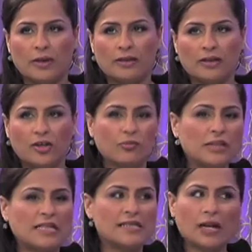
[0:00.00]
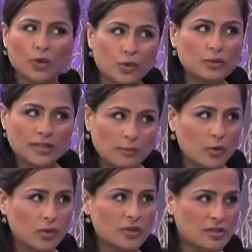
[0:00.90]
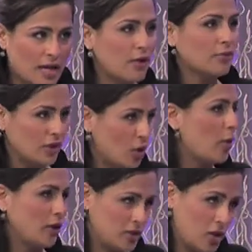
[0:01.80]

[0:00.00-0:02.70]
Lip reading: but really it's not cool anymore to not really know what you're